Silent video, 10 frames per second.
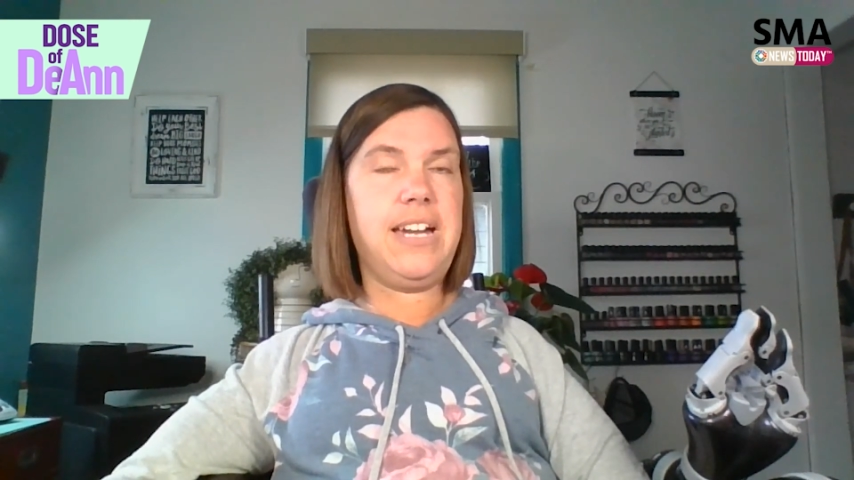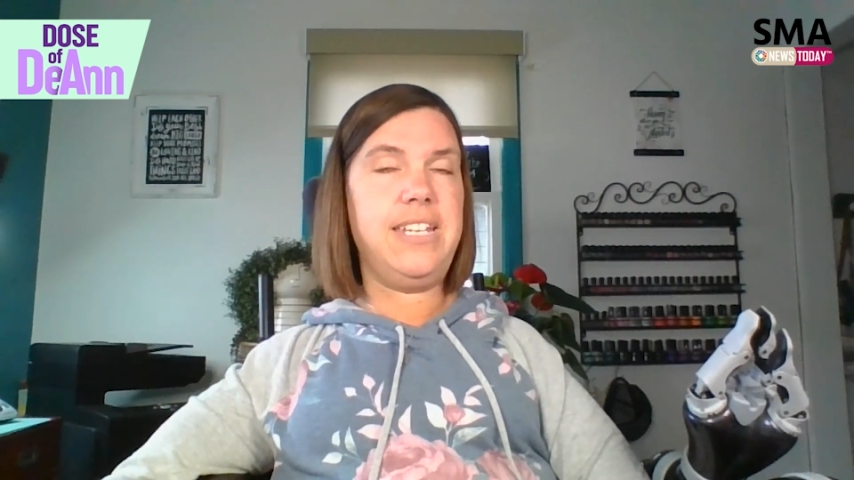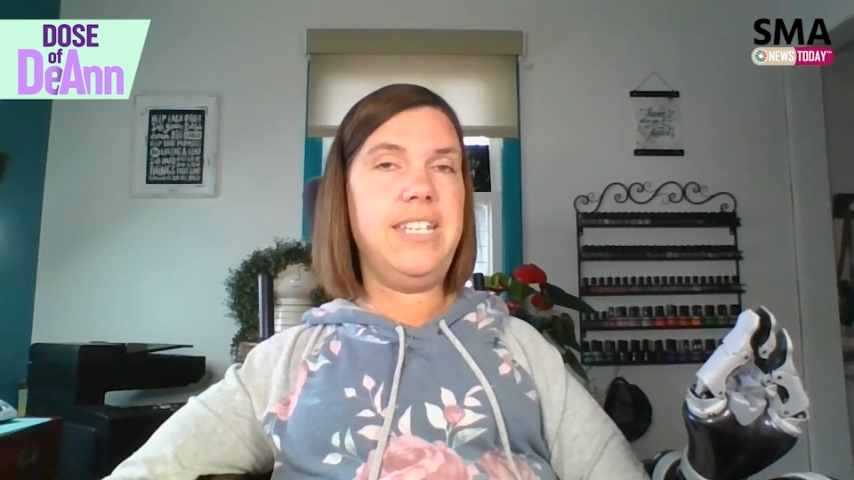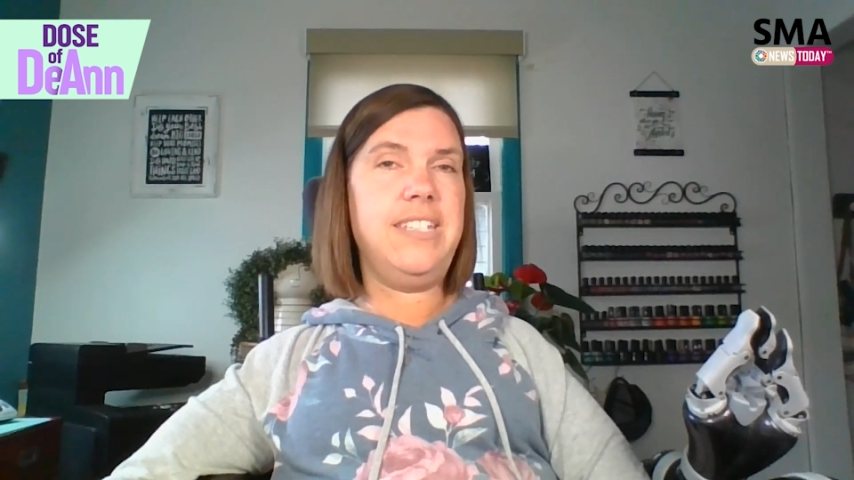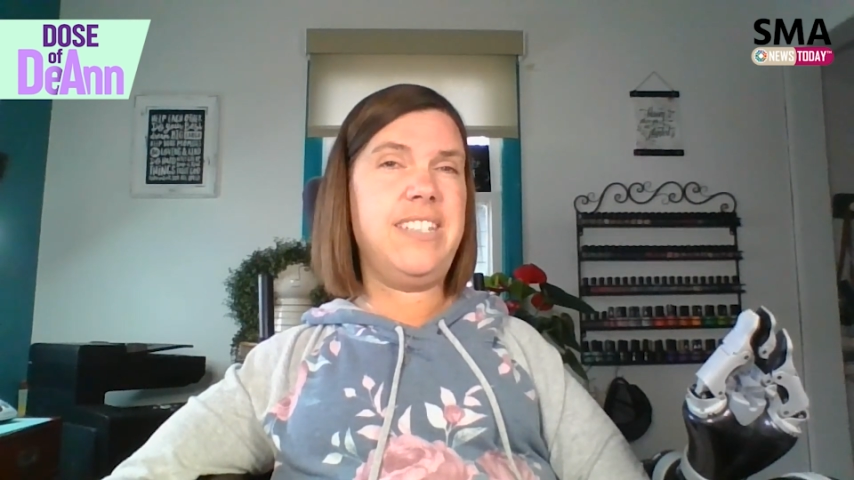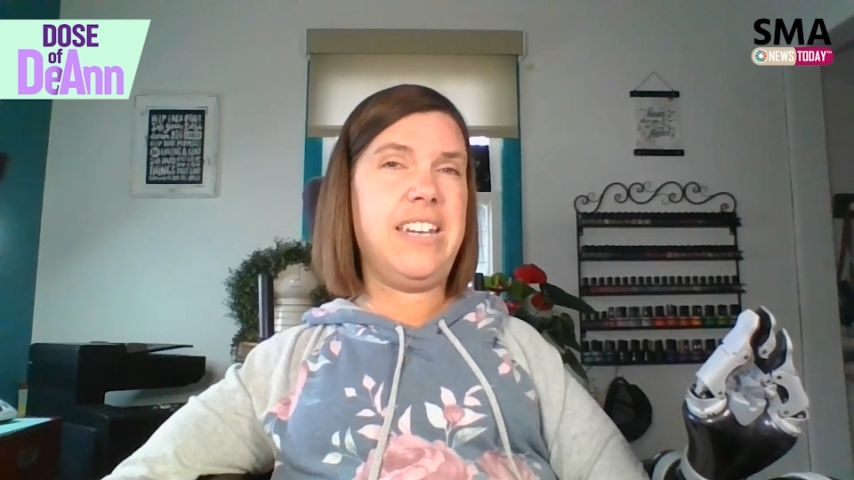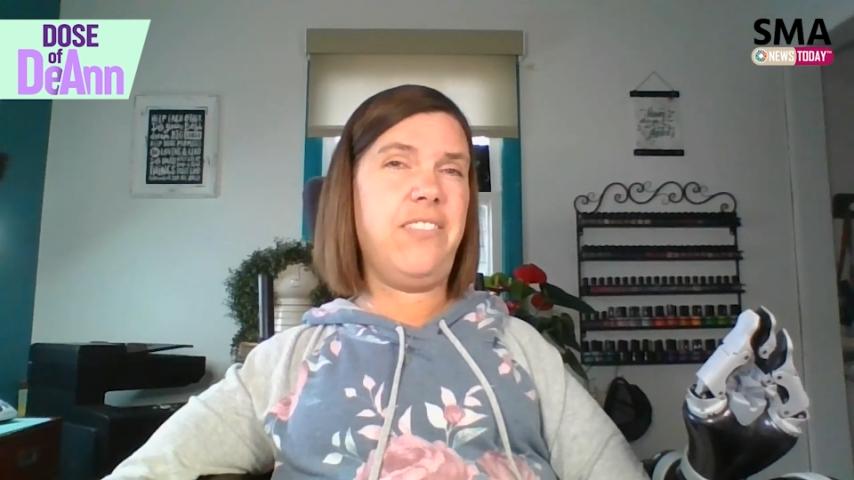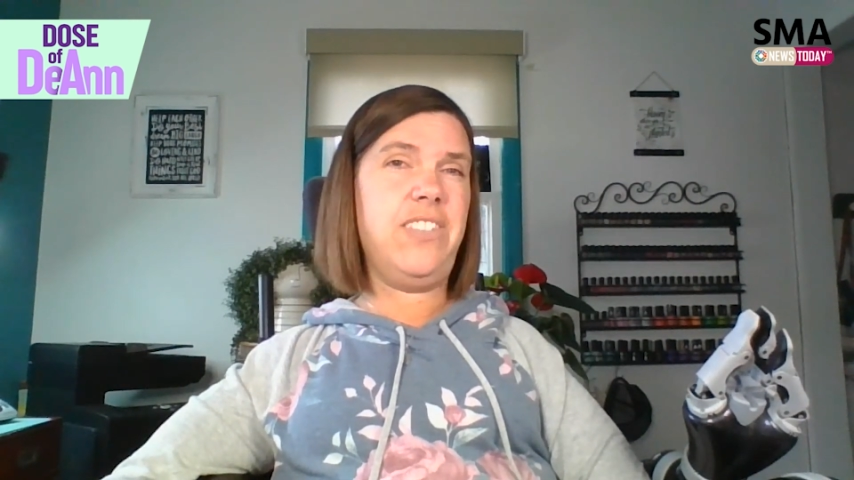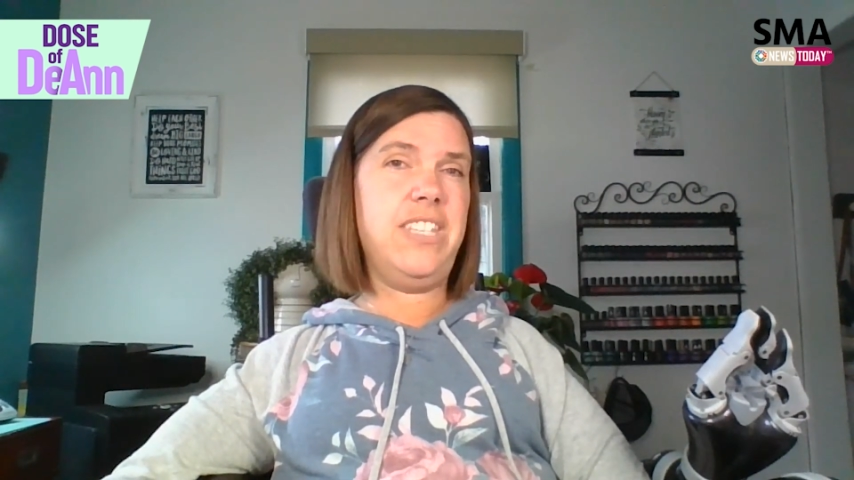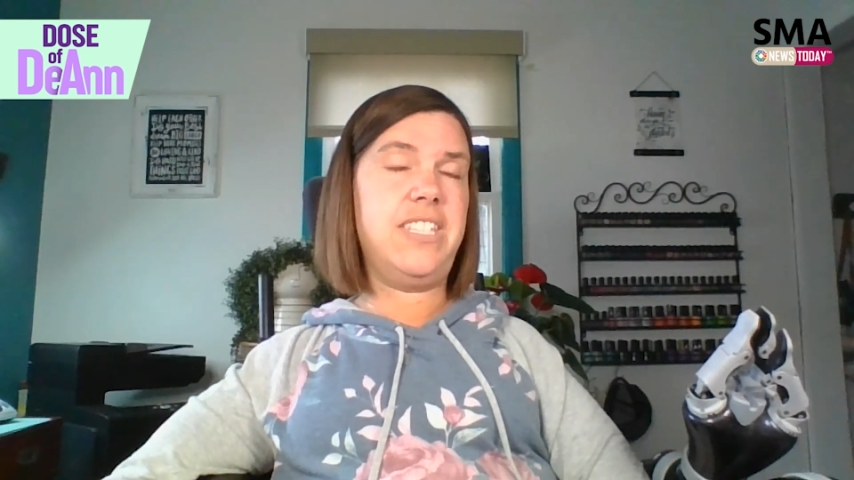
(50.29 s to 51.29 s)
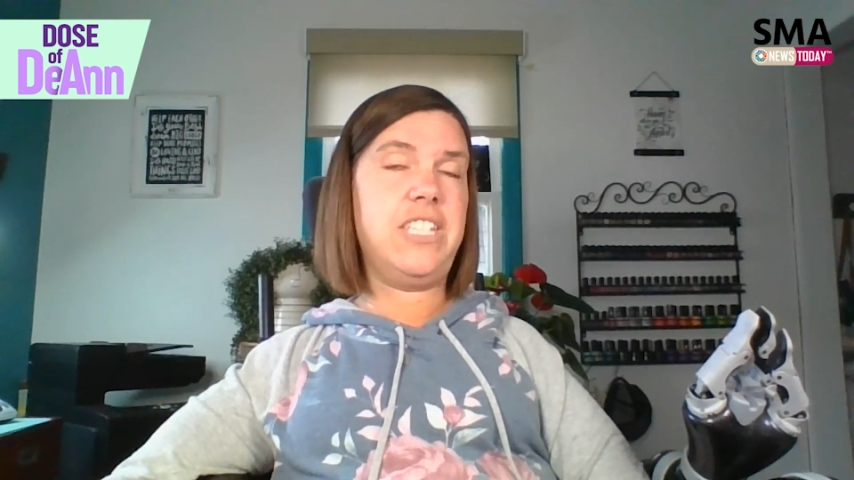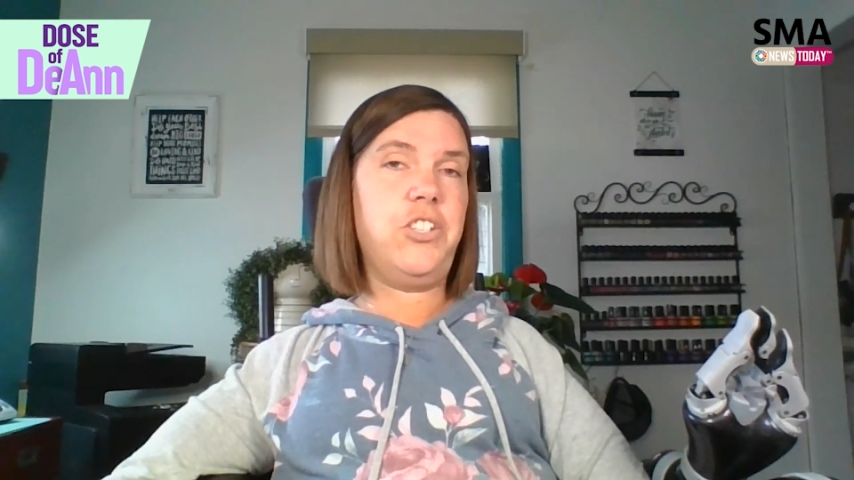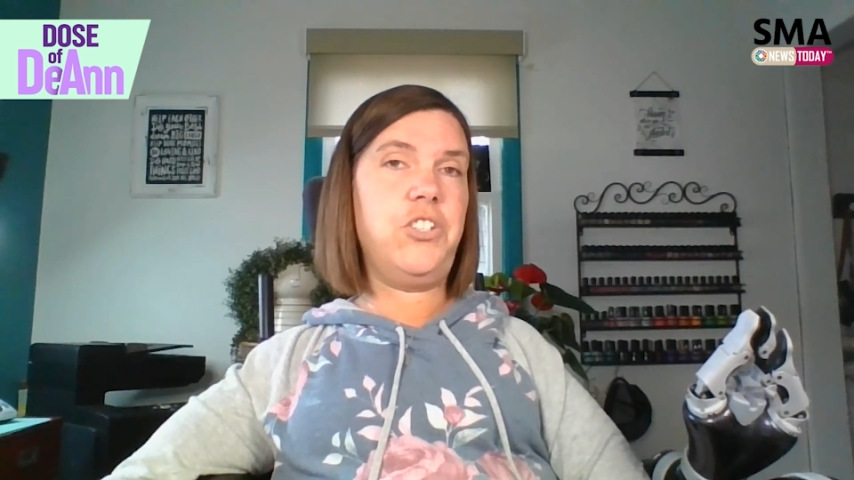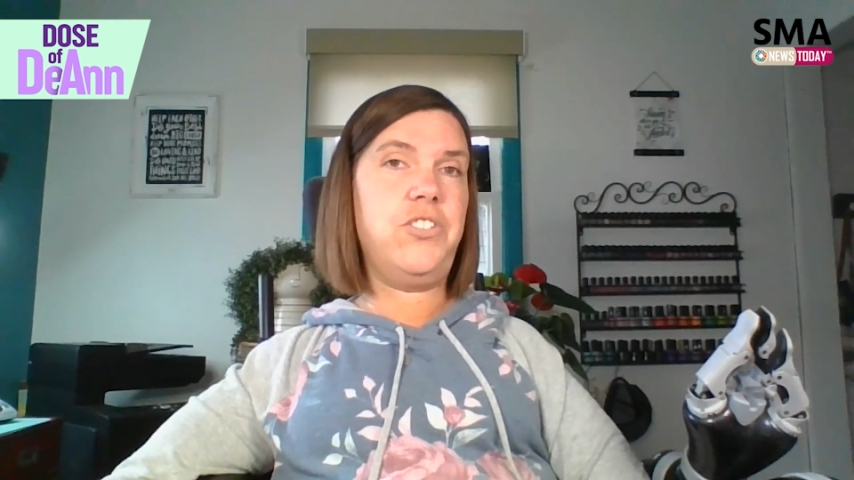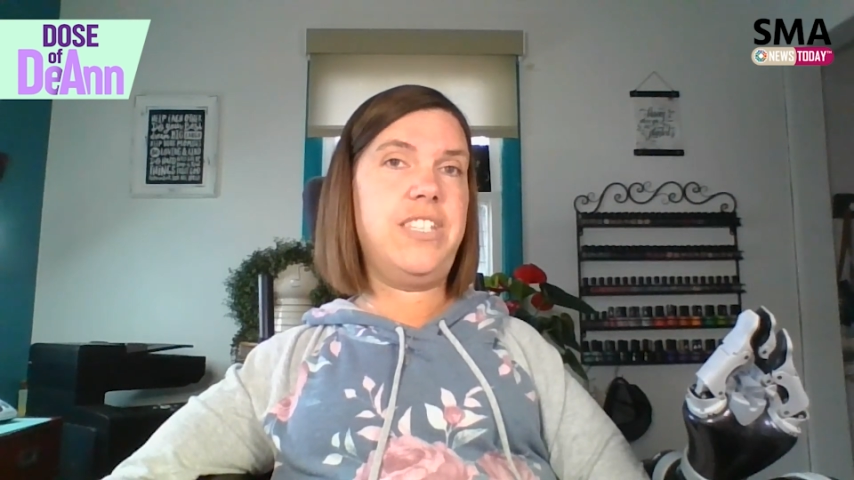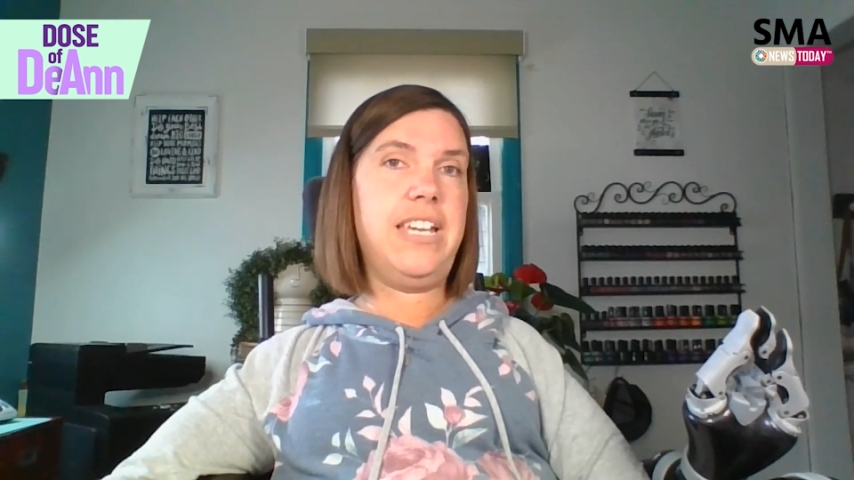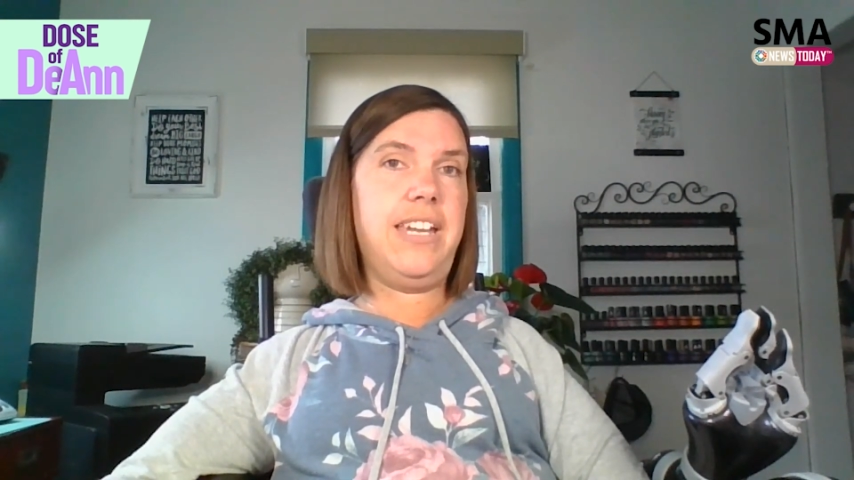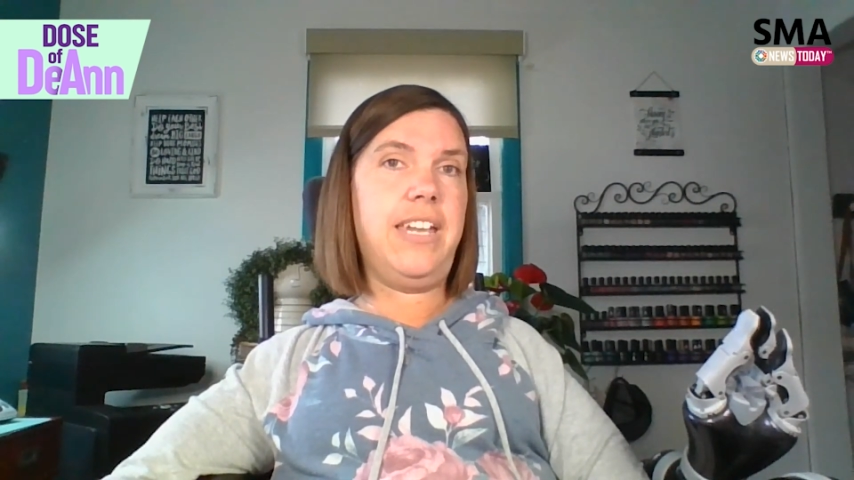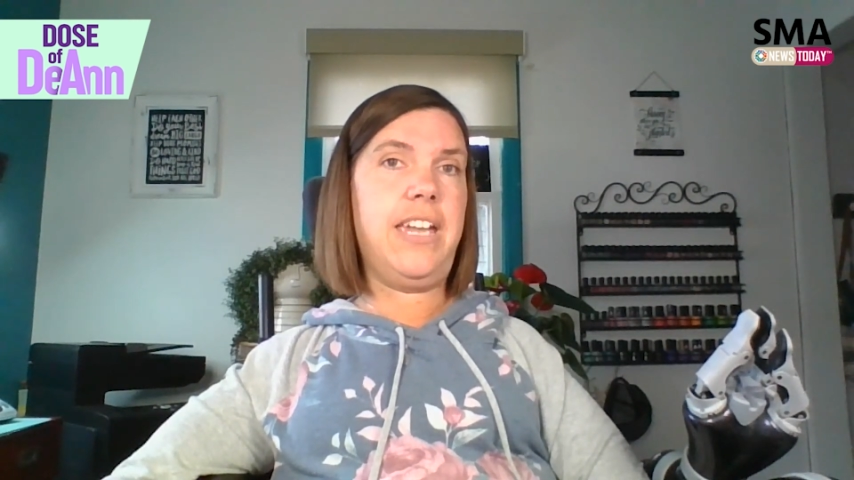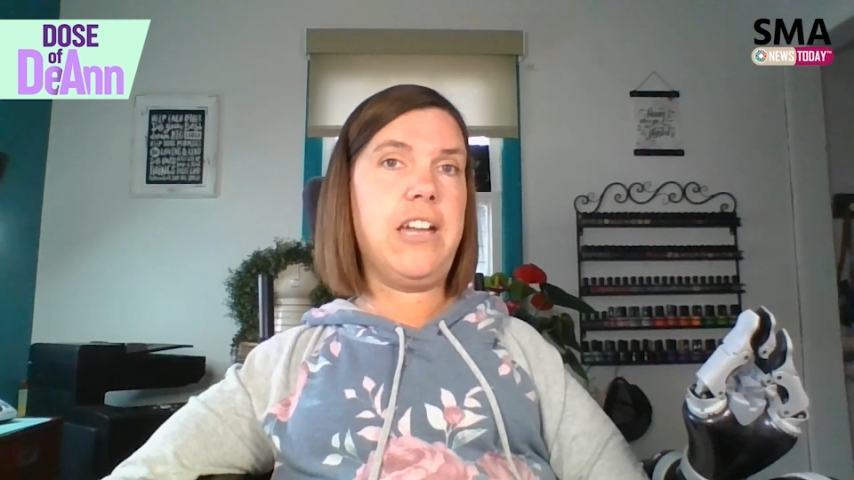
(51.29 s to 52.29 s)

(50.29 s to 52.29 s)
I need to have these issues taken